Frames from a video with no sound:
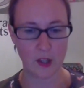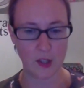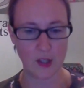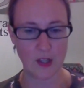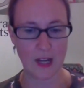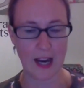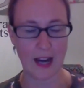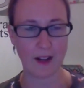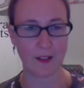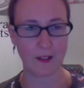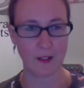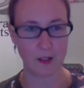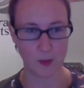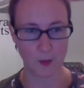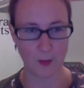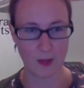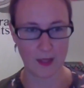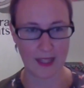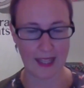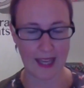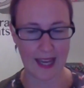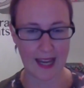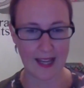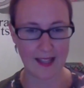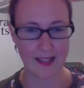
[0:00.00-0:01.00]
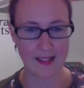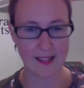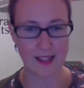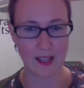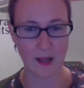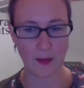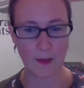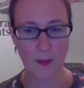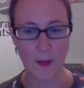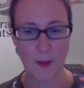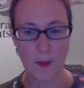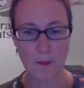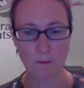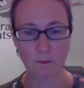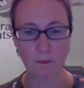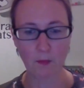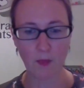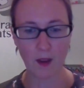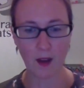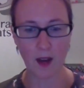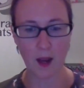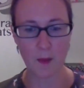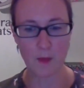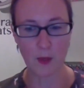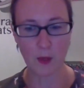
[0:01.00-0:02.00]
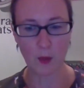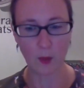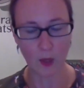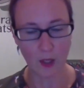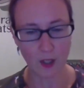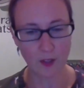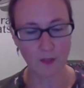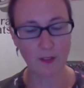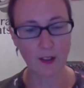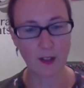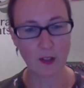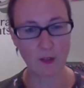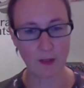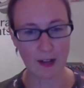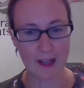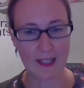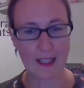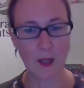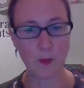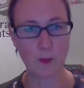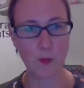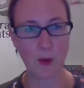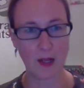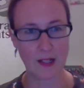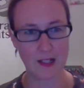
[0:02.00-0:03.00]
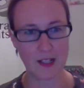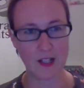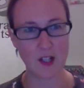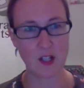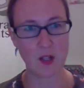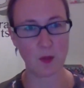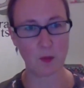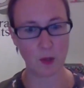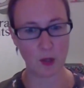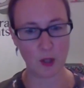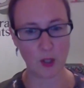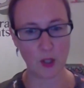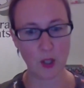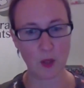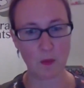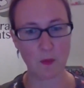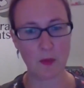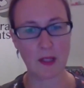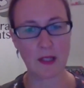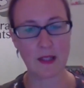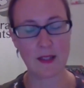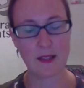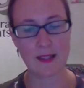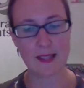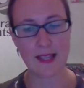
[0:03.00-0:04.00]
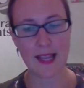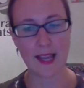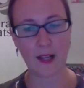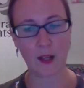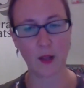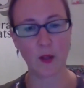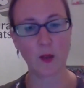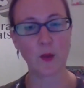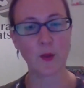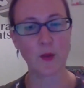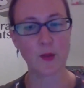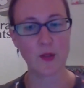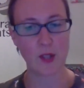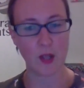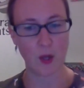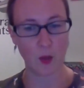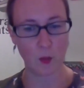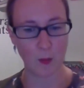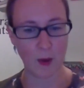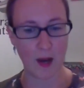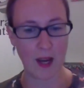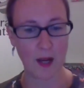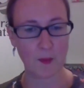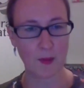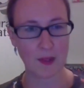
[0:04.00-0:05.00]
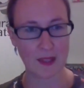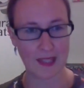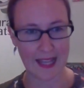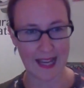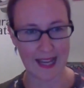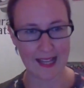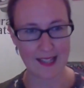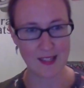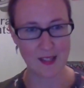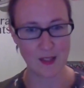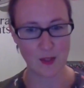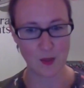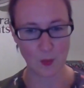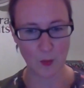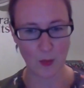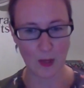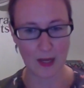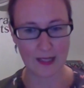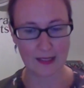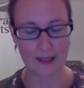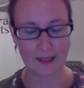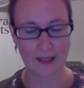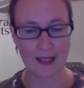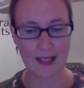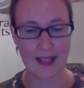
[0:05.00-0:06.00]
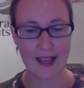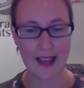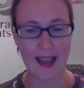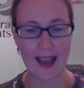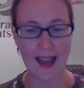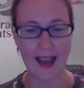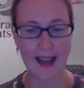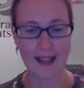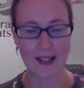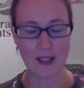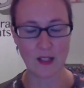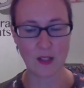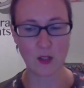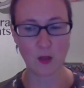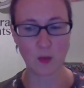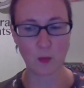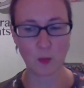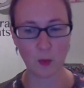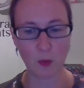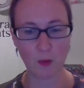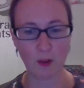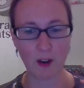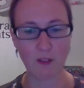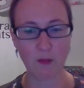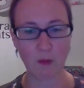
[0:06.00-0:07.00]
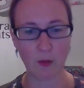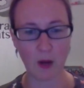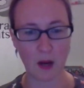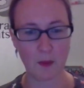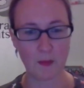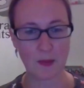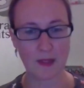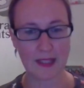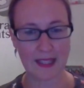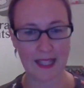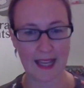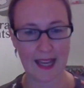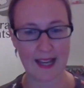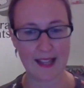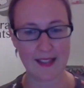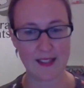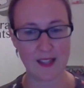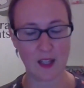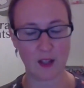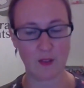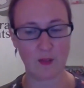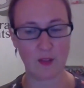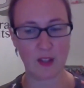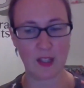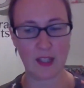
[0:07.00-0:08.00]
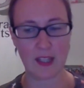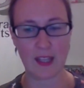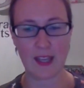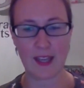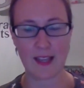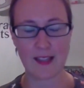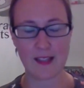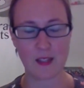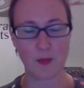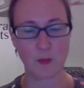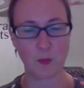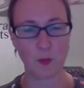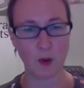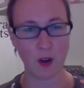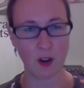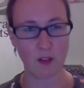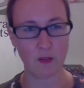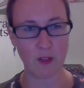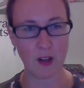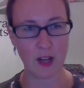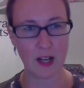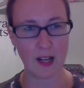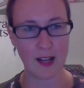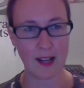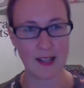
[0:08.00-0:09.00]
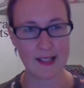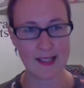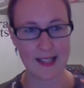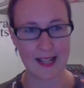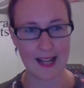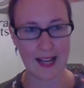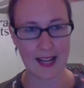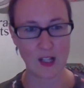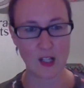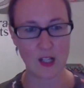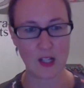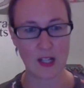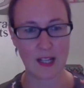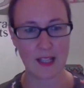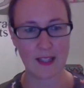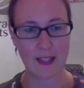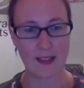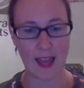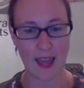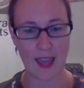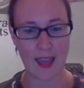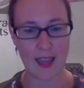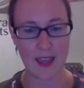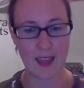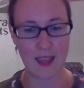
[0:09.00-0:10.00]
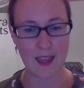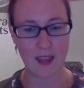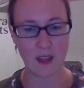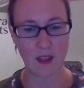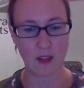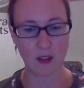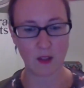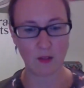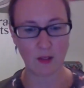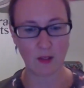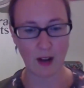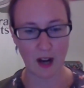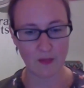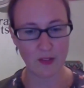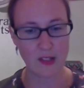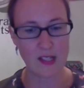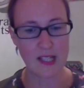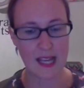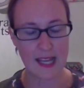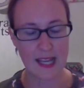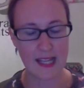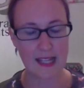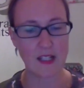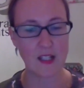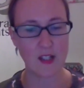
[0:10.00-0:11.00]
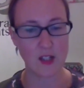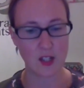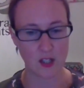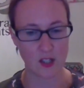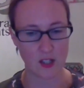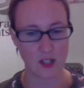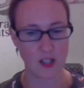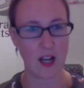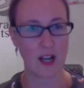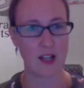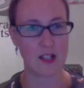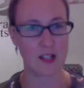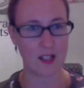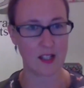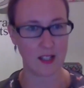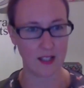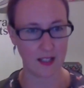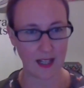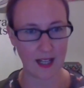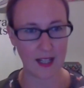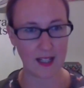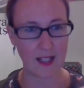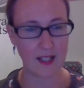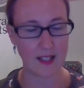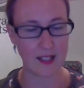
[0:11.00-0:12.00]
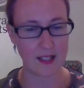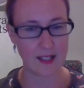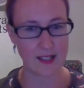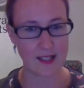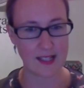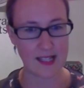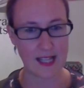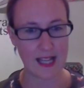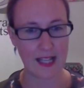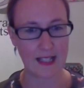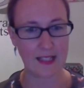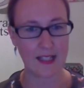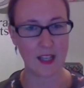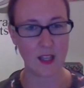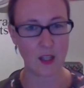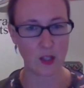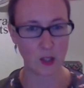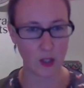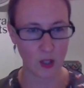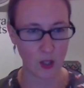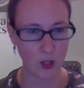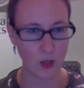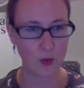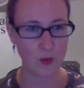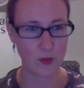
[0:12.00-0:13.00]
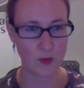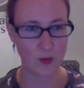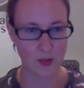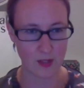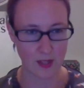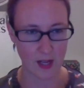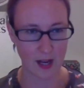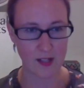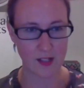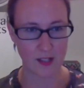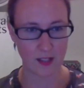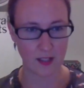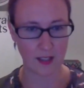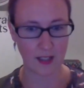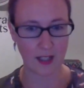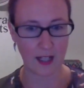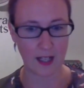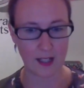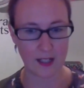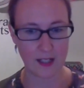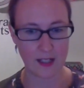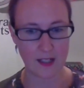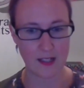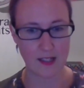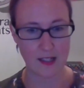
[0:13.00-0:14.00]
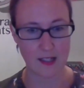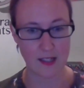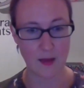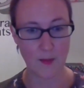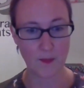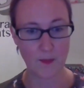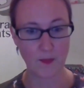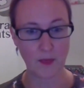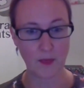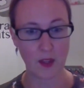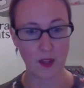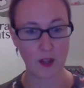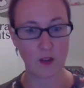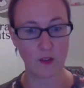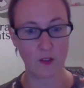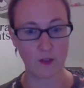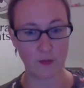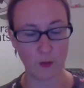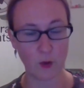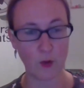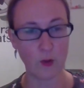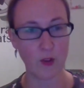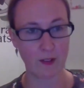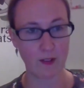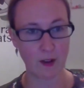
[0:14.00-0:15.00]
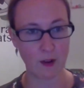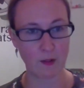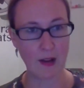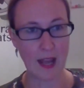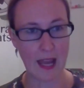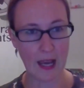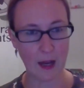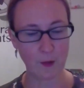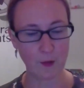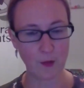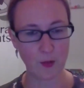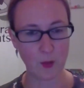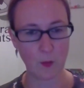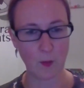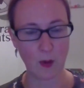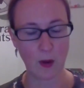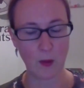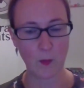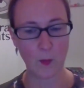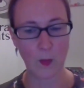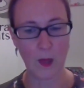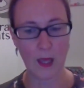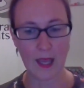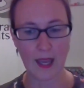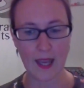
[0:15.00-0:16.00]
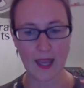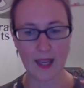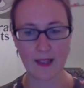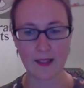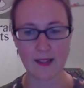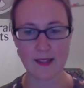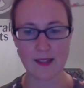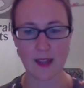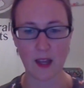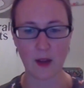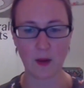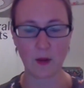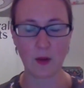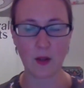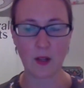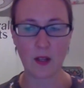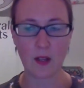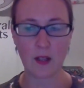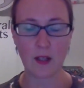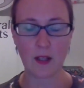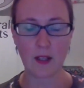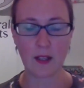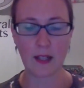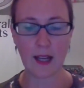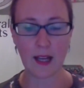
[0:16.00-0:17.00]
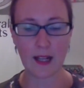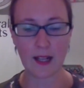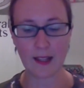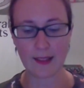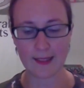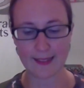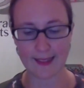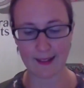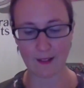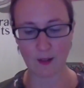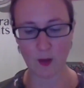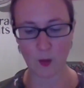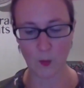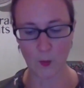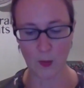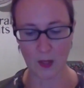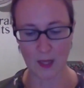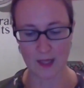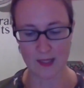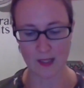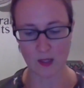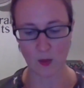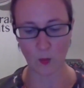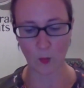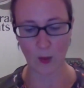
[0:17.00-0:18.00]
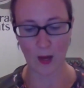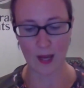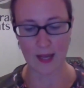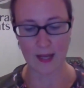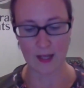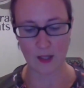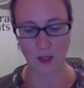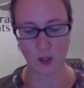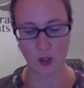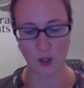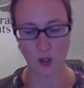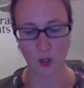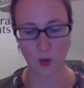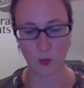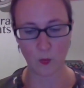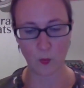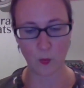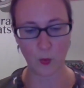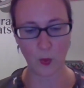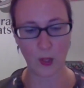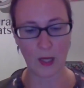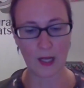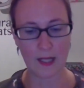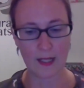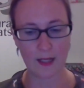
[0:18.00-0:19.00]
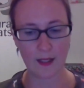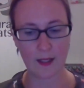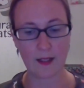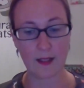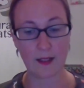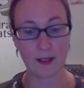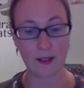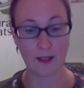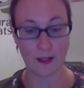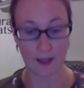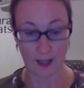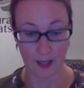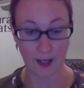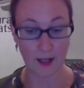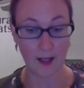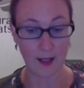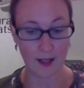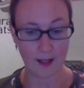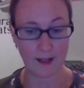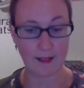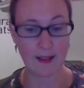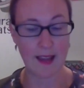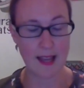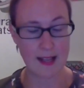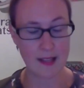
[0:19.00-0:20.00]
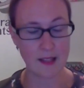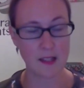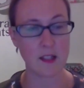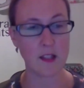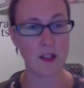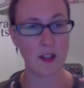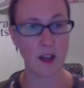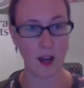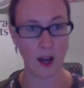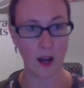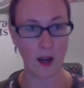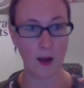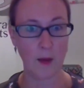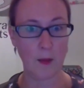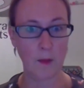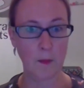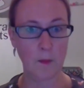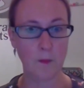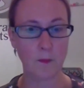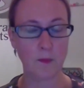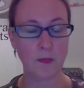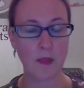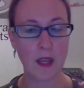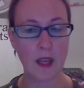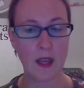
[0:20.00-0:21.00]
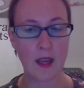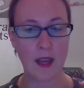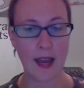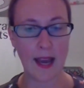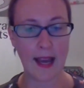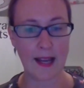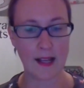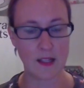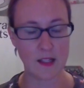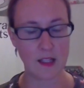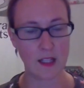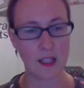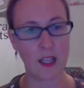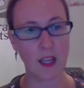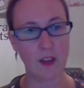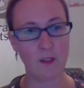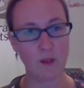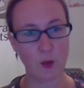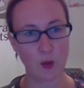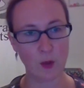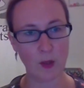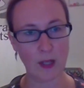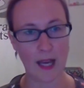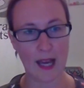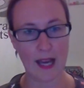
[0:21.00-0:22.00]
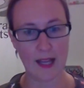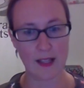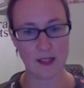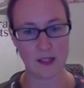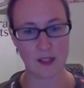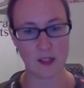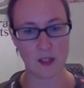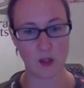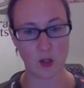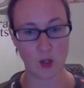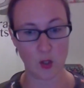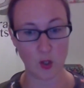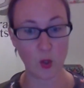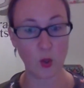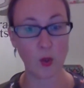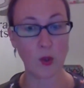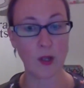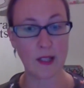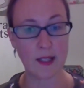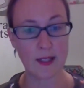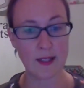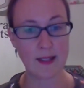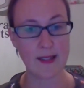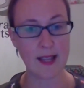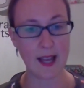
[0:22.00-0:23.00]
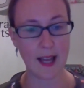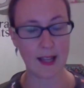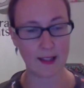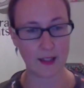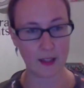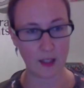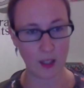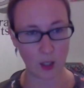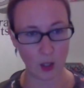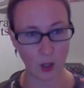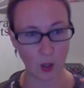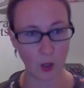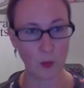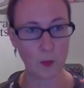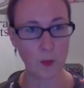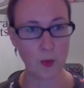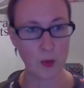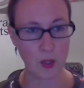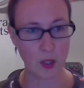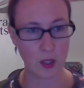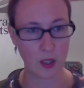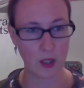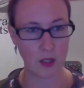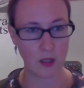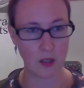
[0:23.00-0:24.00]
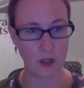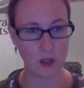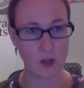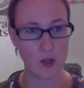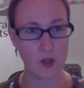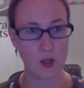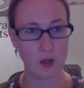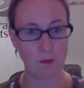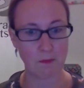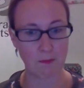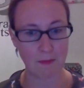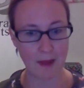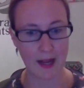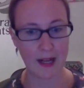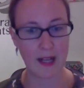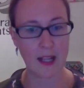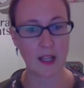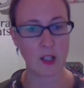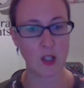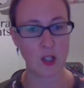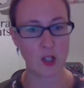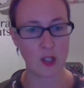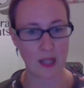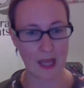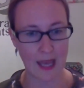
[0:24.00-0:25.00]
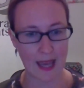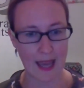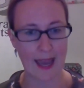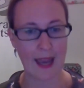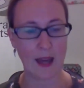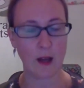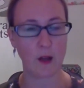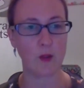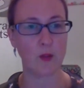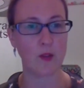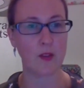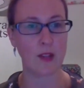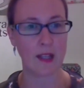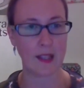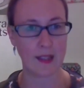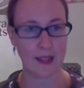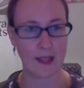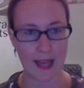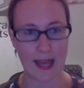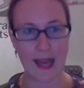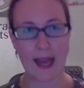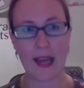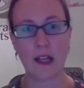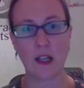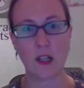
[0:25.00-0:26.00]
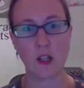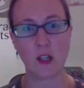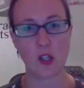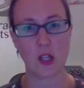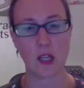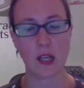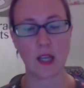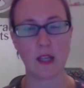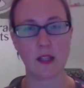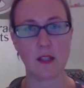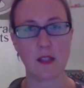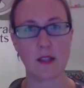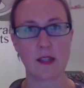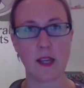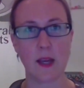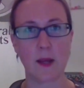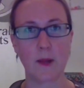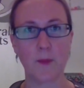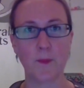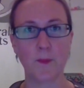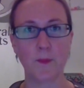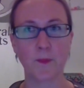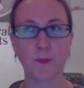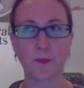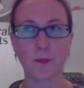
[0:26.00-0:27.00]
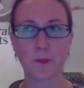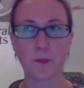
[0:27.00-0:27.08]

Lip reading: chakras with cats. So I'm a qualified Reiki practitioner with humans, and I also work with cats as well. And the more I've worked with cats over the years, the more I've realized that actually they gravitate to certain colors and they use certain colors for their own health and well-being. So color therapy is a way to bring color into the home and to give your cats the choice and the option to manage their health and their energy. So